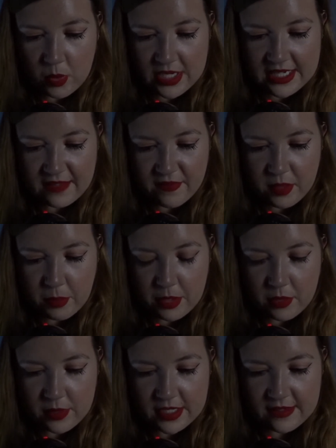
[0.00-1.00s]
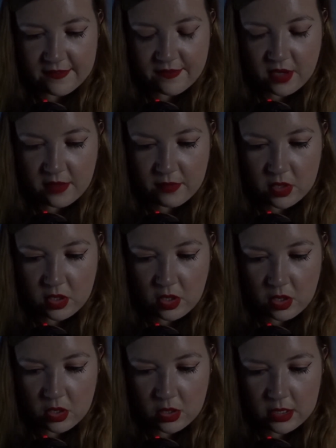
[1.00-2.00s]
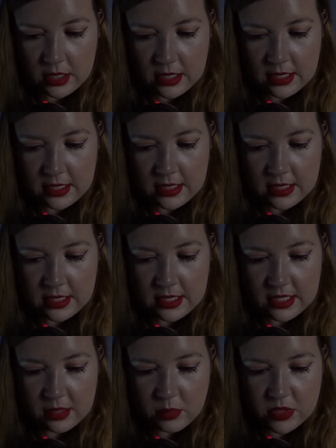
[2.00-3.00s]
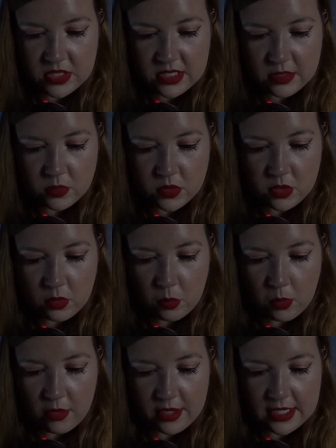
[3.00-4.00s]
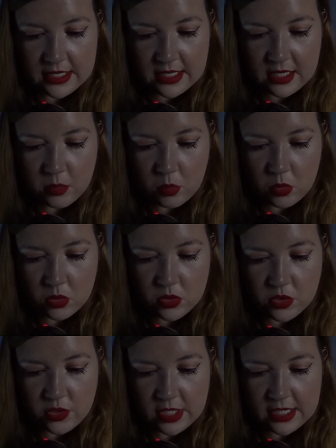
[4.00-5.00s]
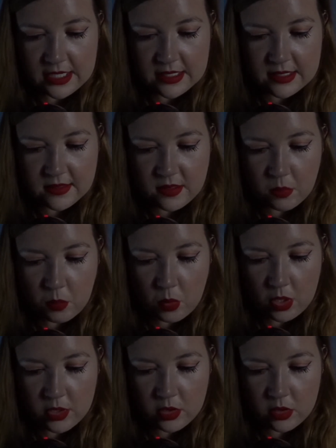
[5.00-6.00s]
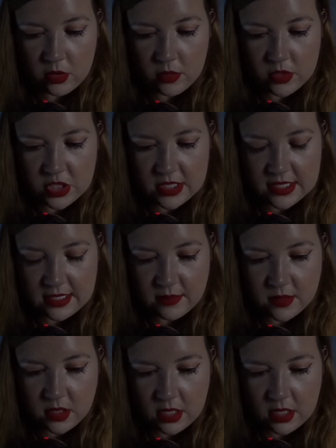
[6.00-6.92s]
And when he left the building at 5 o'clock, he was still so worried that he walked straight into someone just